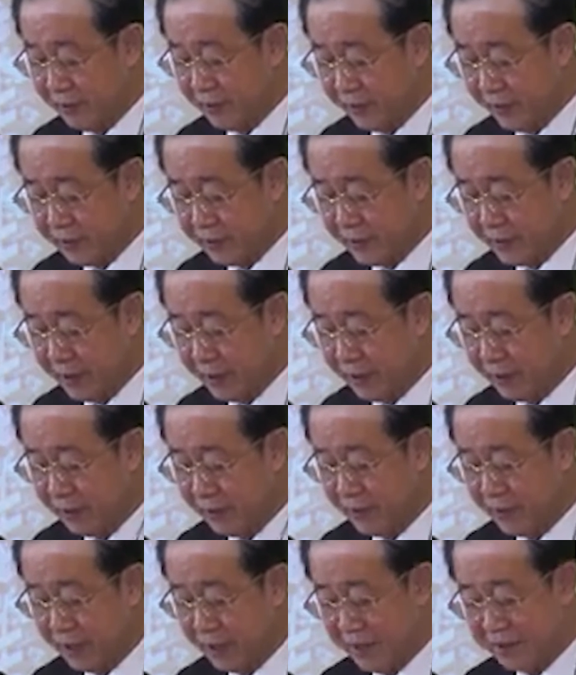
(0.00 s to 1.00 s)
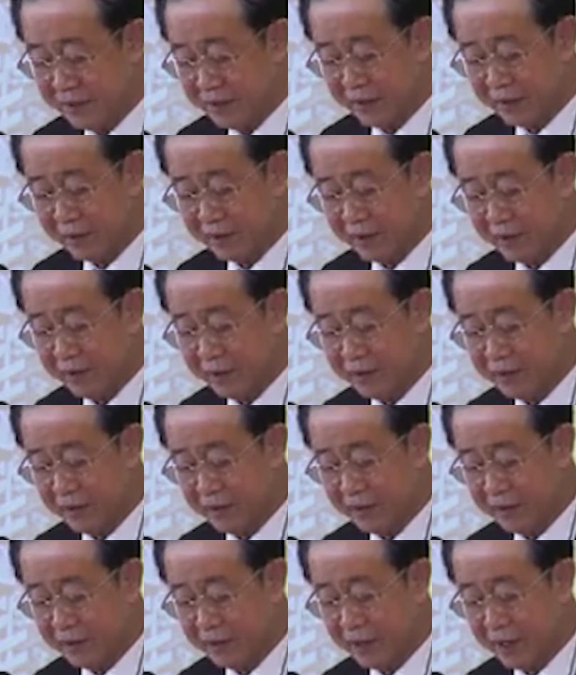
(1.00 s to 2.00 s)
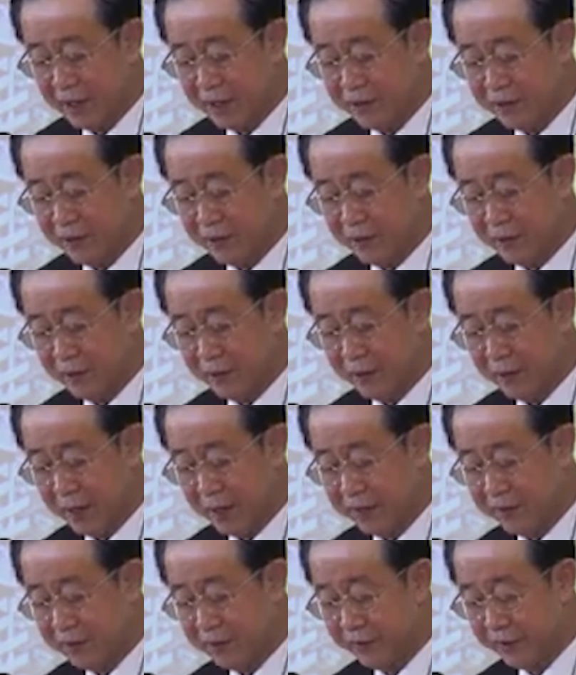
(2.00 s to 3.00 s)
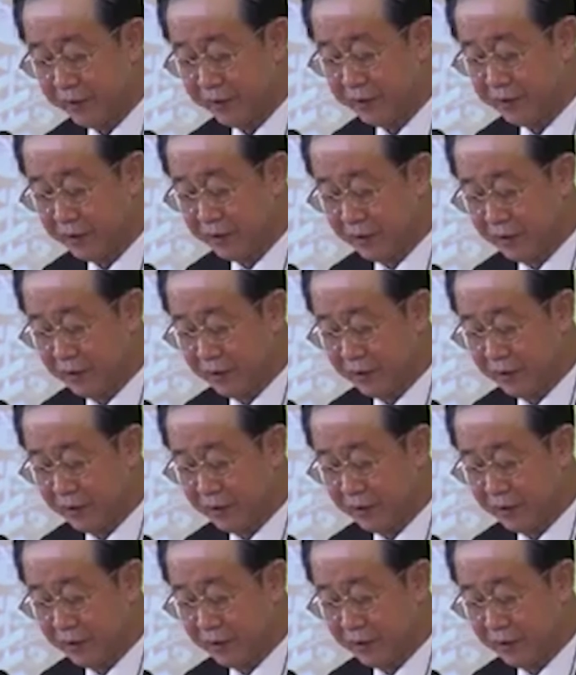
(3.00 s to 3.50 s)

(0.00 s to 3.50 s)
regular organizing this international gathering